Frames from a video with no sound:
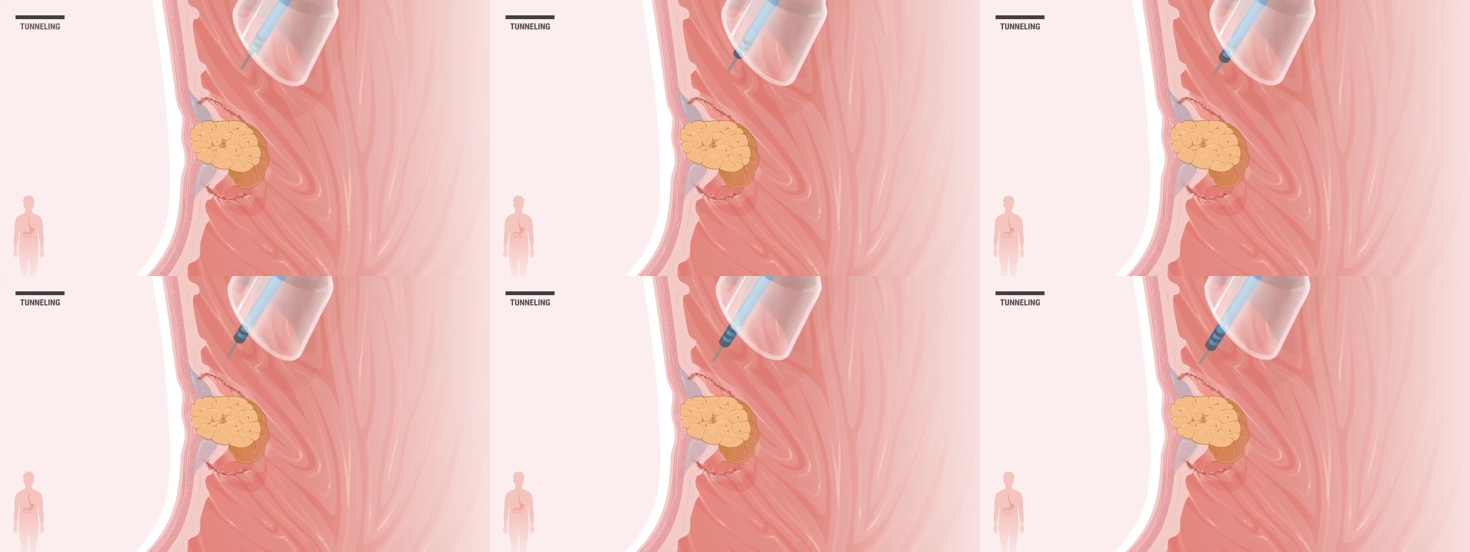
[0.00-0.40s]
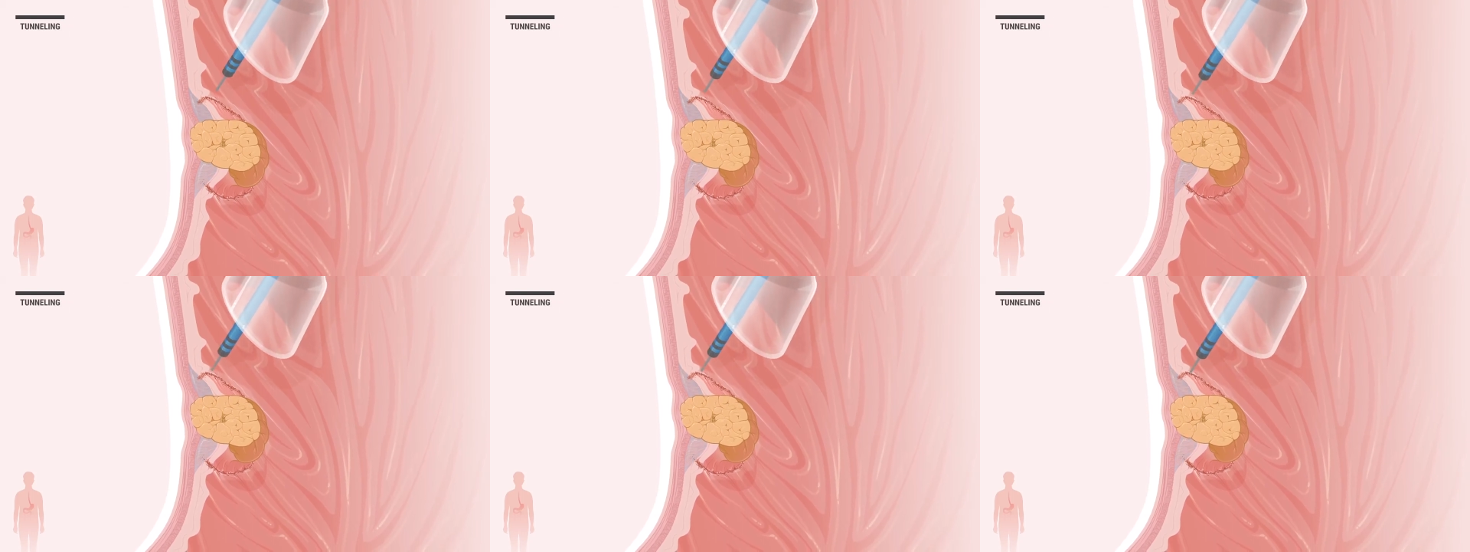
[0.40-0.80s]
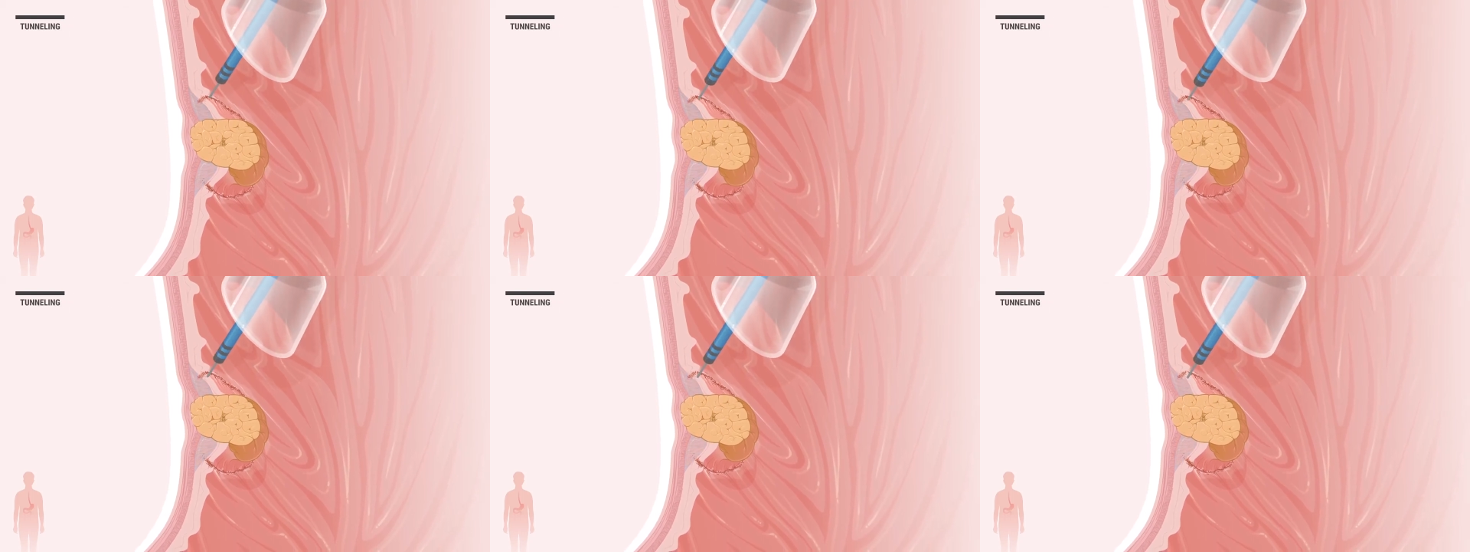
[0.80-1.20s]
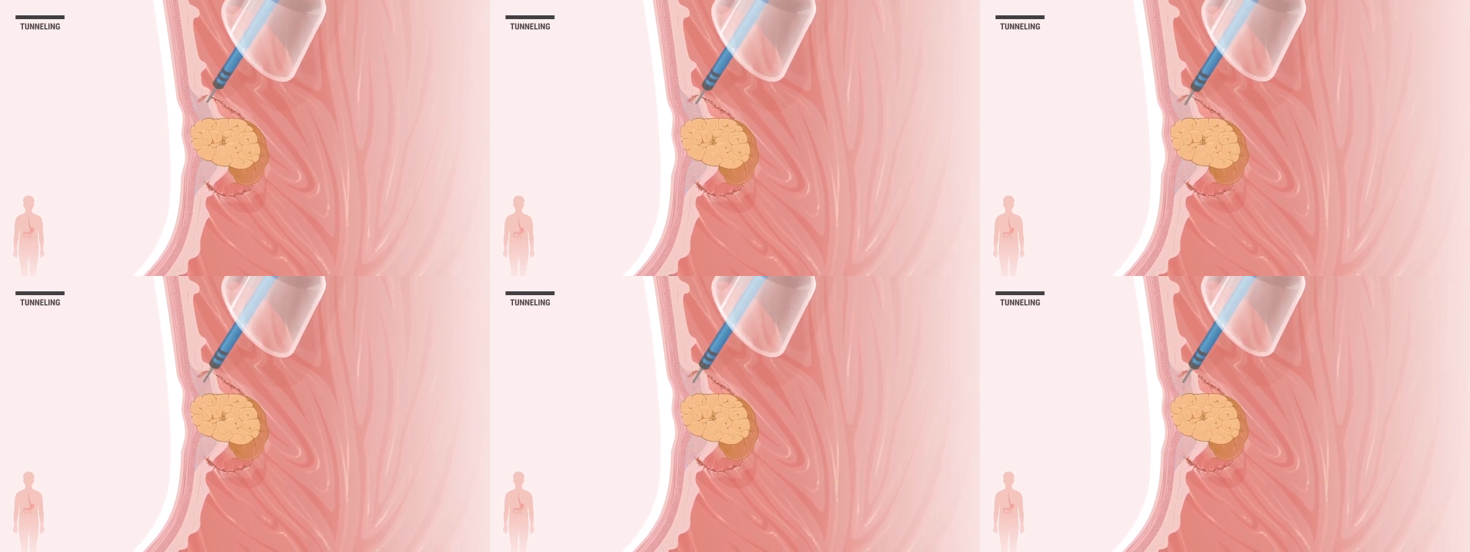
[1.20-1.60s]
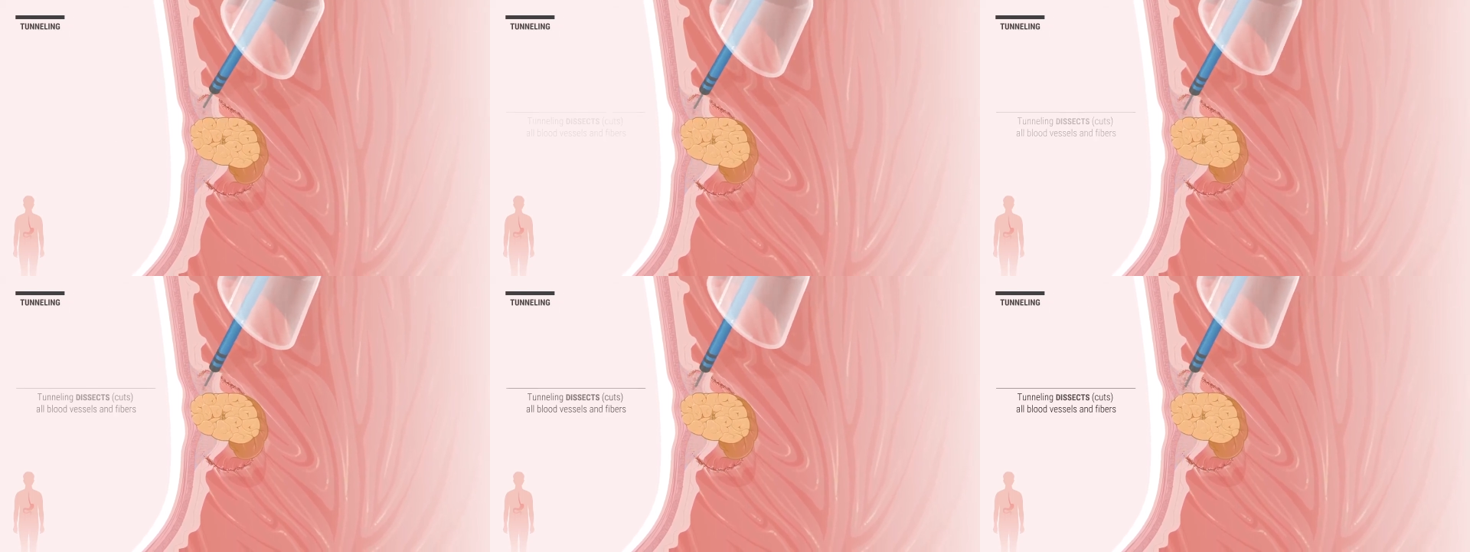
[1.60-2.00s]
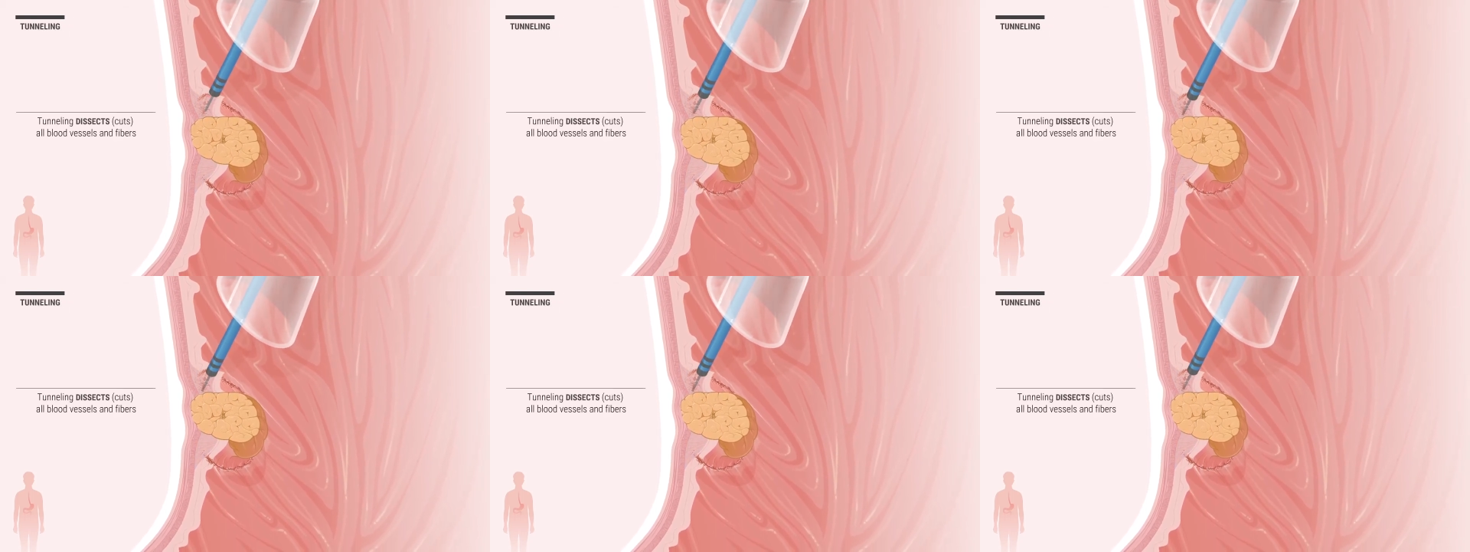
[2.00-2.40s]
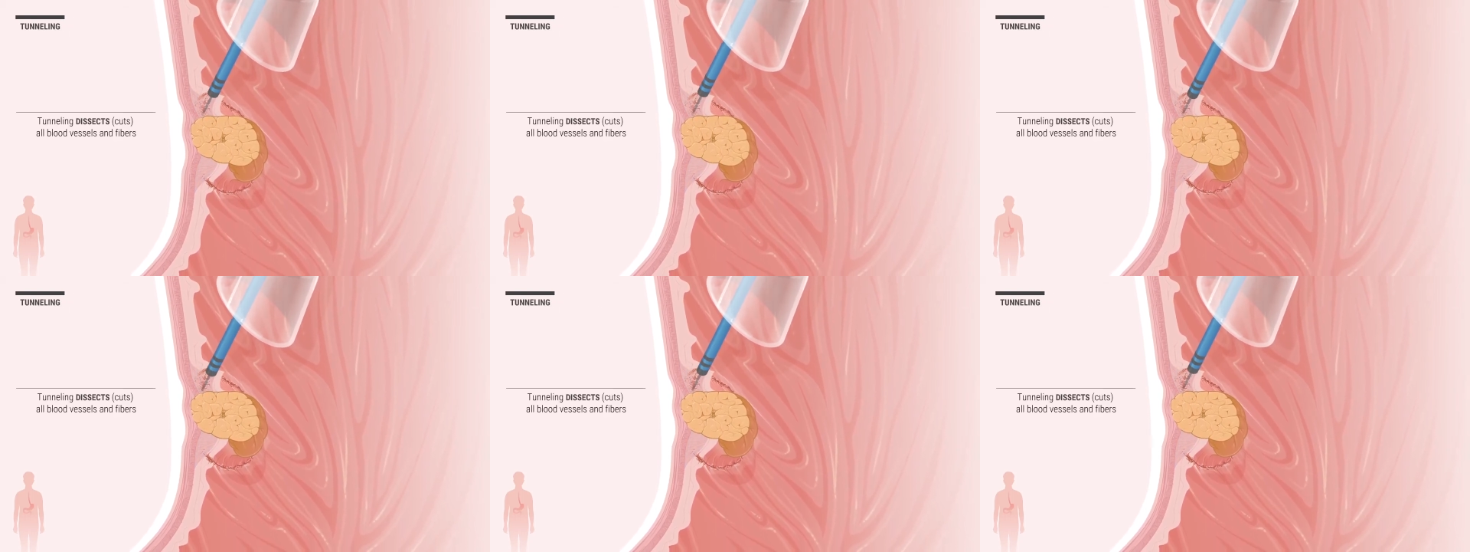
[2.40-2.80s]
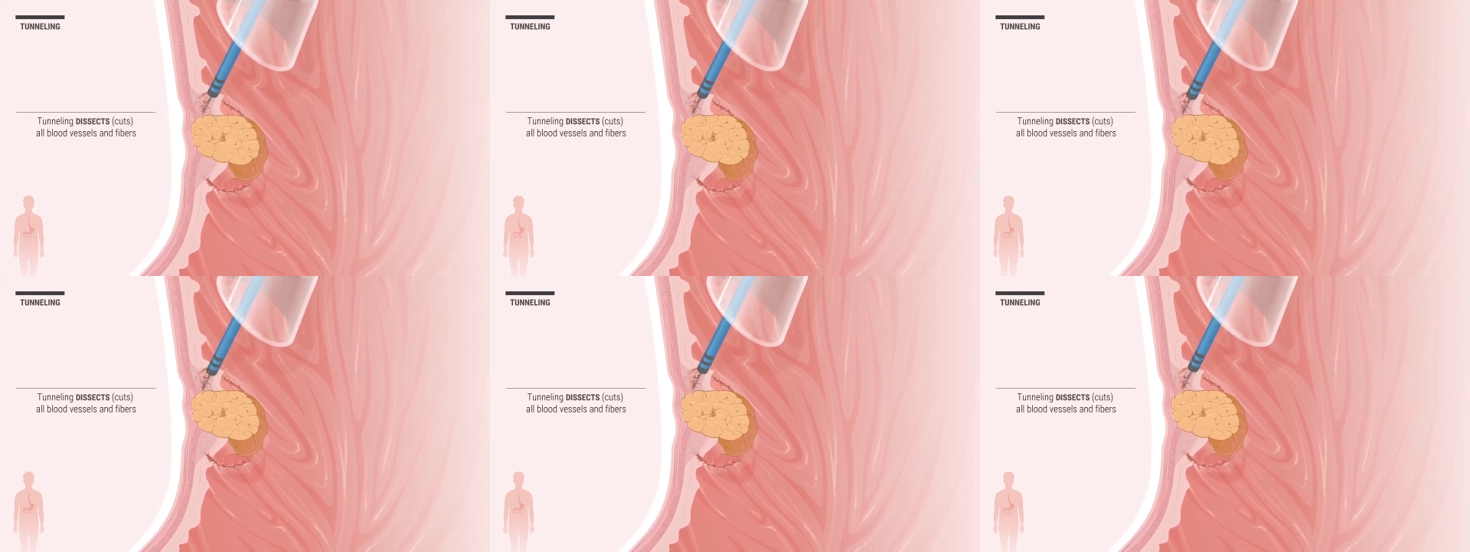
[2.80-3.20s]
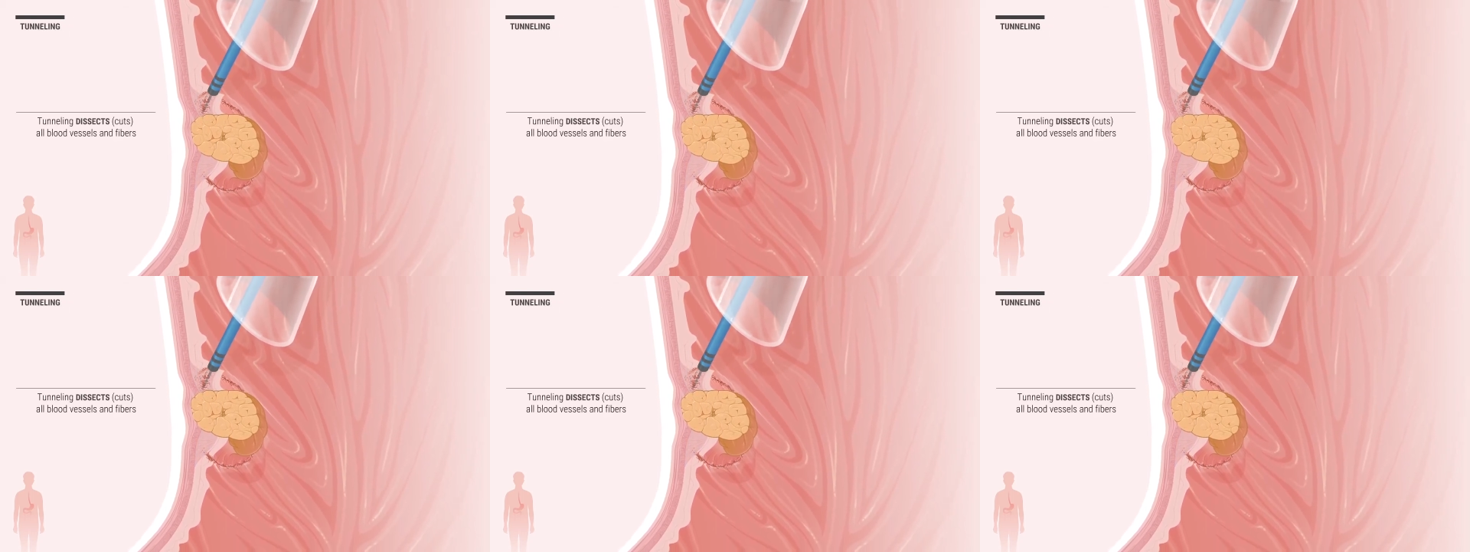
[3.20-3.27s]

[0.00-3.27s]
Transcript: (no speaker visible)